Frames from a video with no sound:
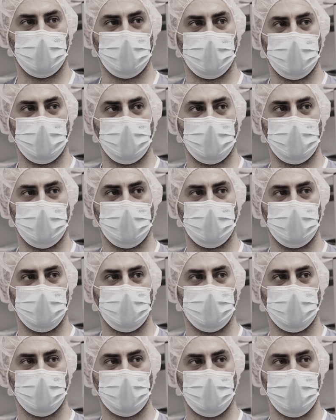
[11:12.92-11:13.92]

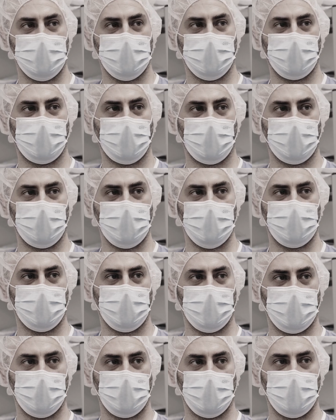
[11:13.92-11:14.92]

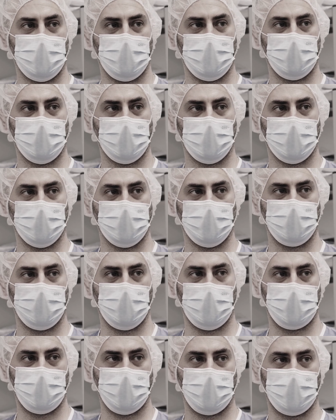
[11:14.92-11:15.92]

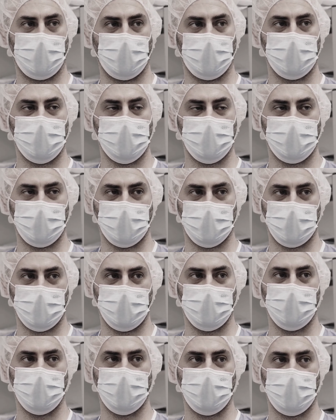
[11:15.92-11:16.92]

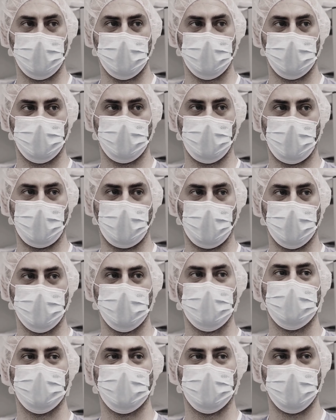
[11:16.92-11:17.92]

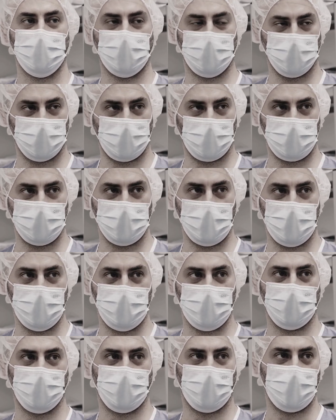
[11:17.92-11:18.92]

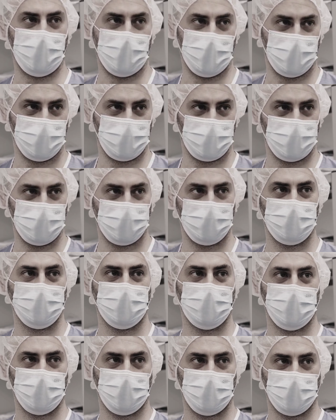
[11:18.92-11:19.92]

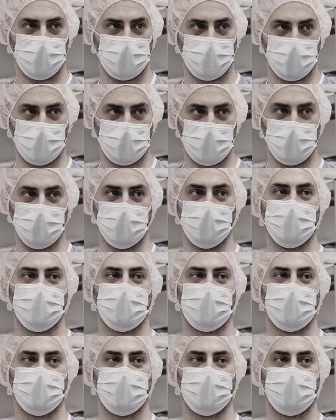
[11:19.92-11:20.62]
(silence)